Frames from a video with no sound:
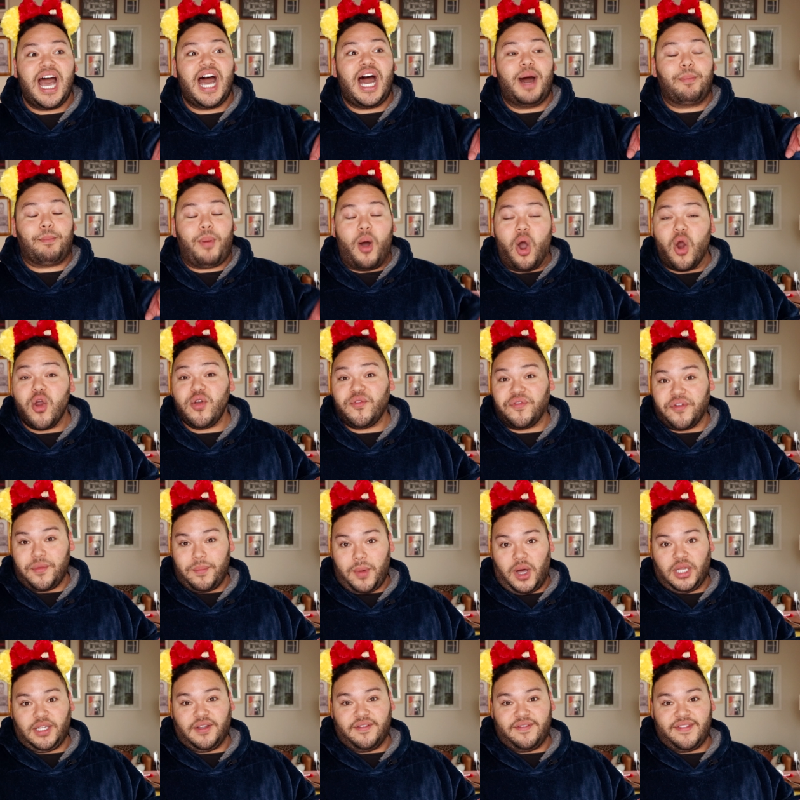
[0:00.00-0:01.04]
apart from
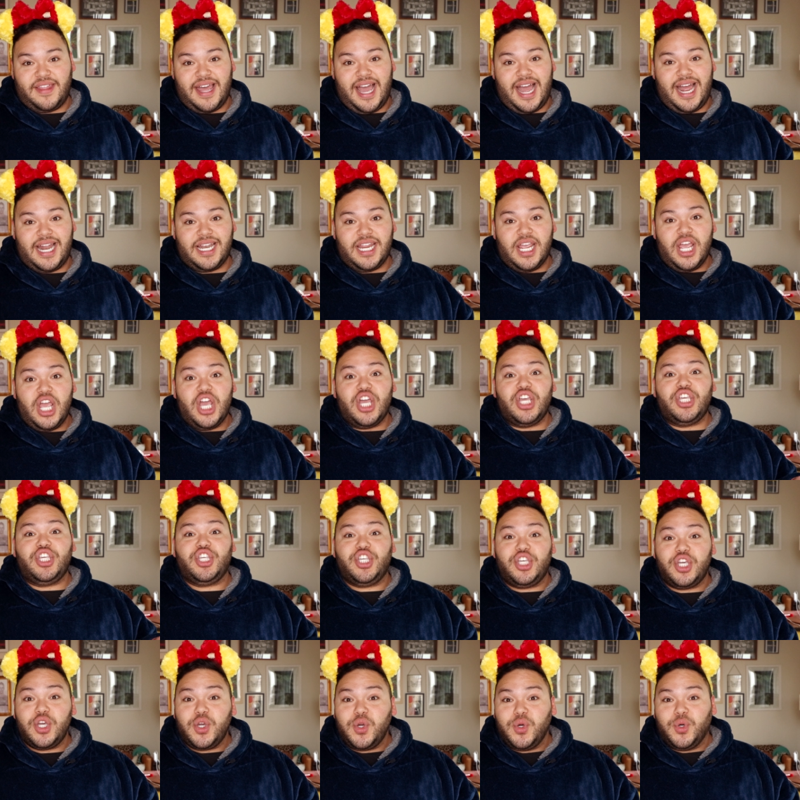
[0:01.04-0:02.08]
all of that,
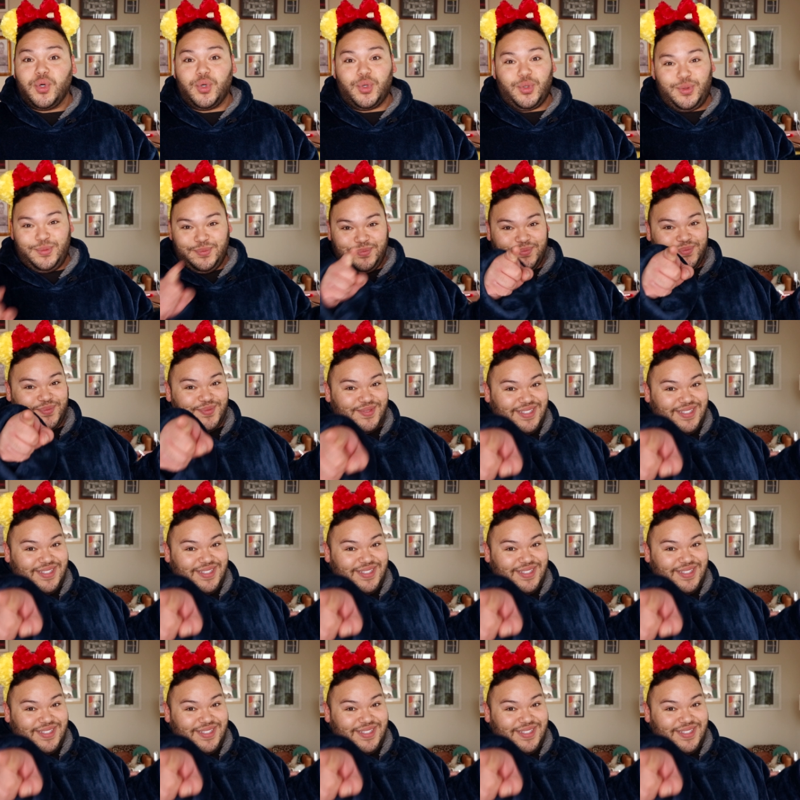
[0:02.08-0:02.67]
you,